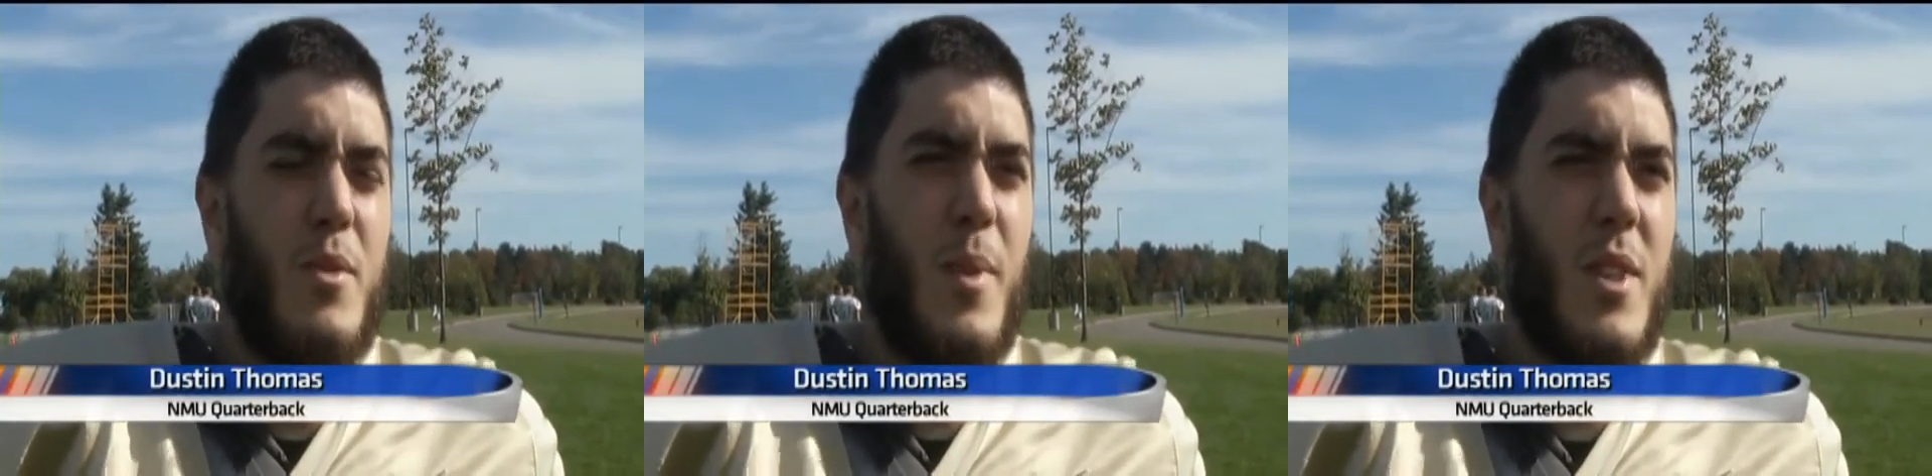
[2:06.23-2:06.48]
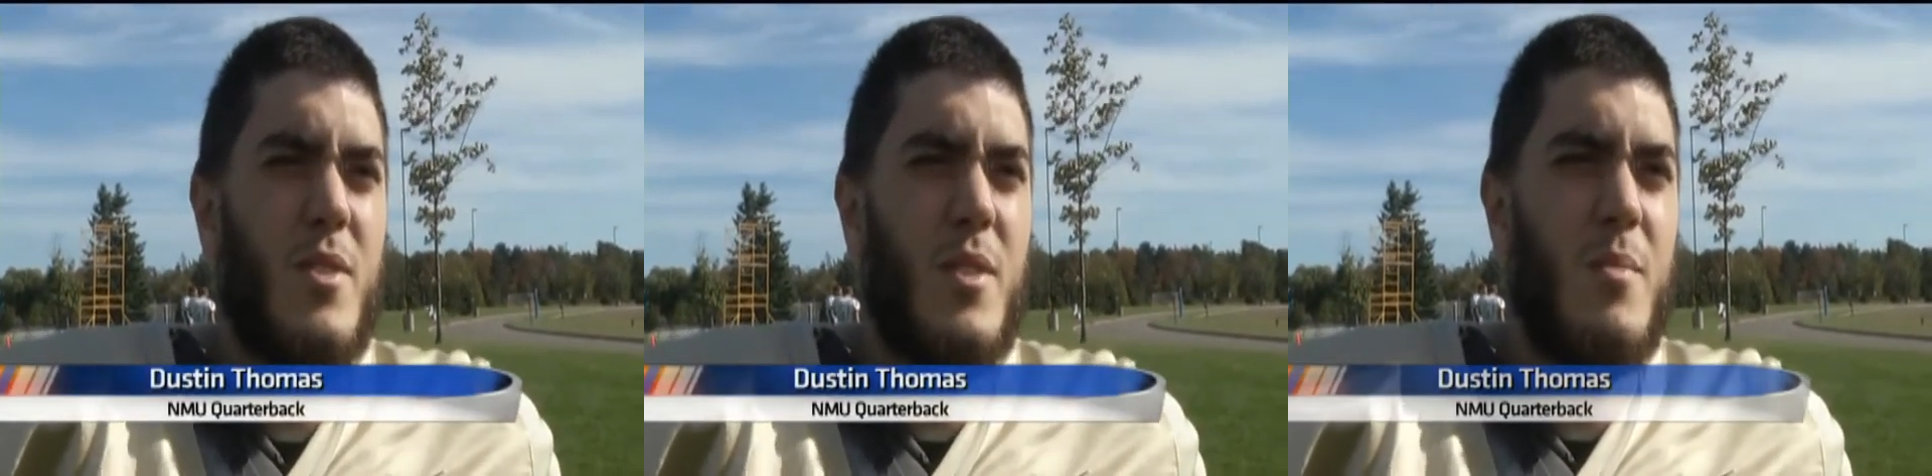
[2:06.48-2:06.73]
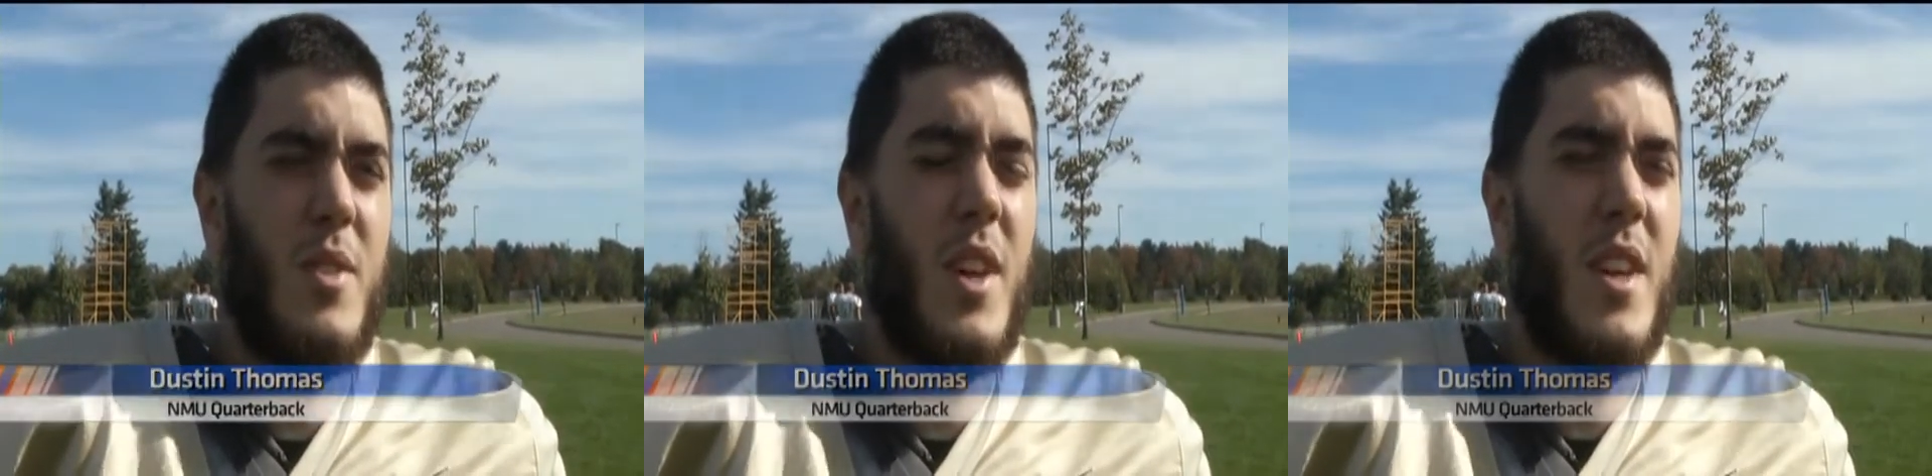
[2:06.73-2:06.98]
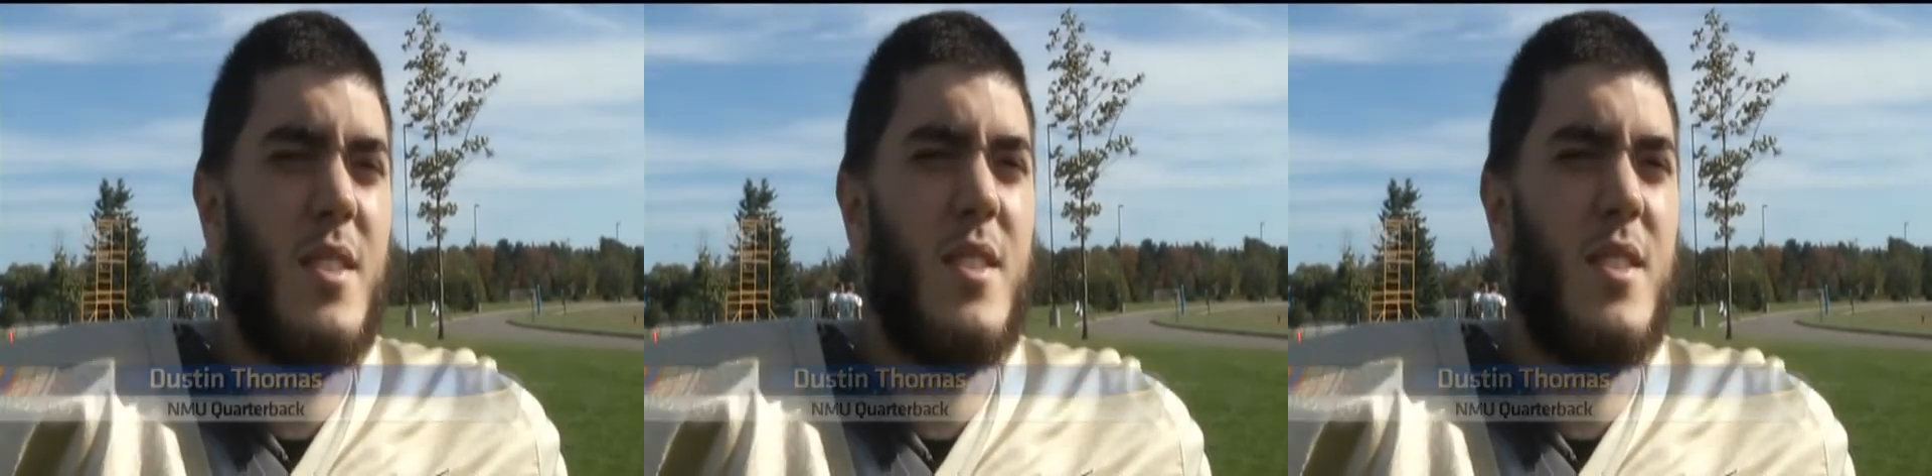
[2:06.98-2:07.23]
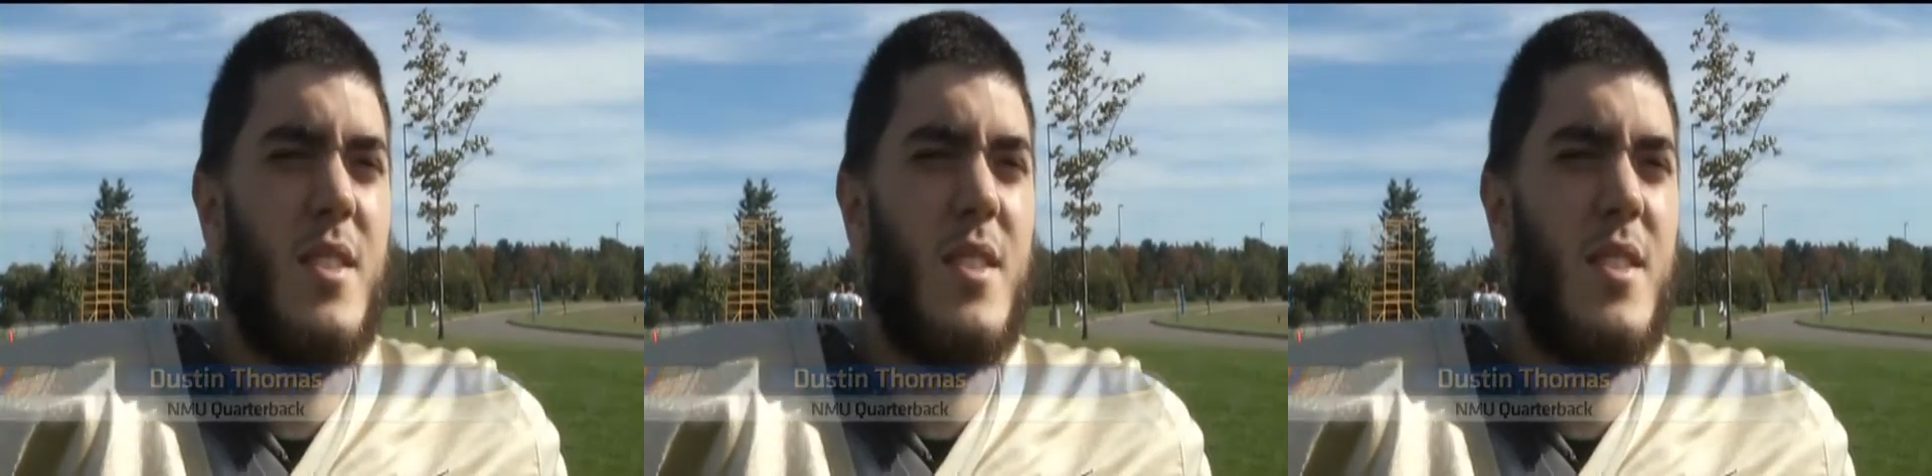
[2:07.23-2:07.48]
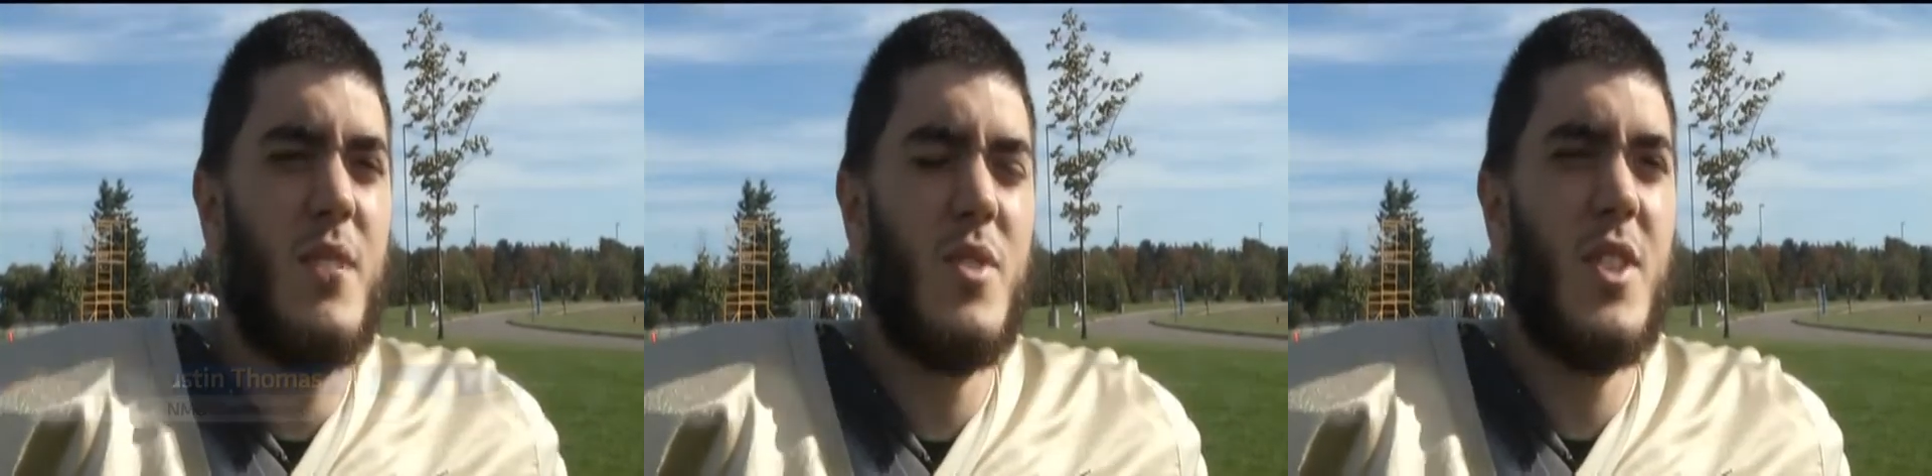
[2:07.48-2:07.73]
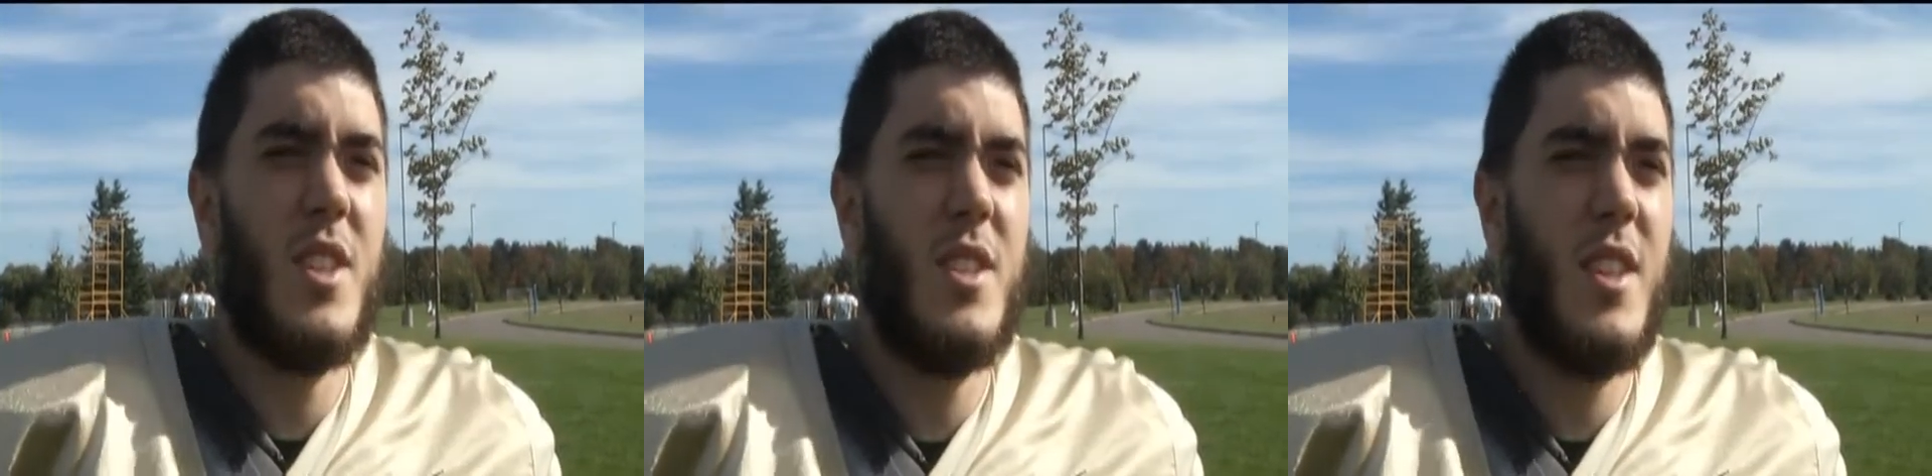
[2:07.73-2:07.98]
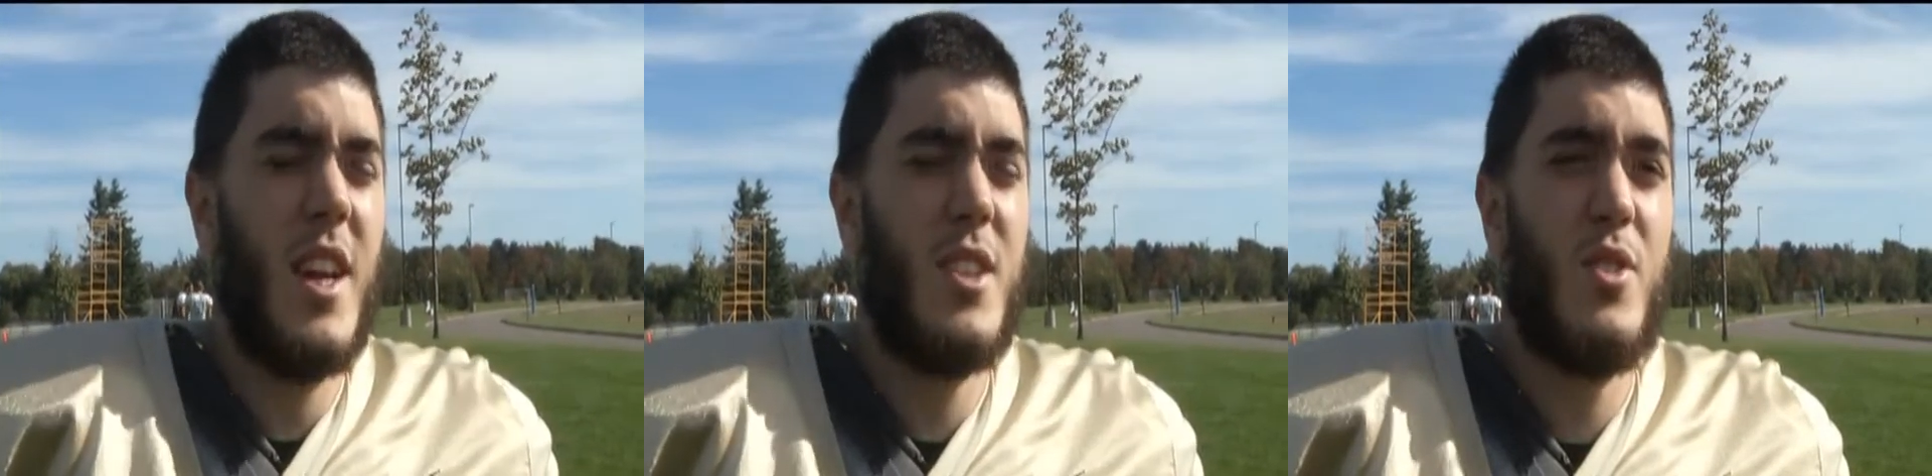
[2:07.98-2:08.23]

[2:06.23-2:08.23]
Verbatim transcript: especially because it's against Michigan Tech.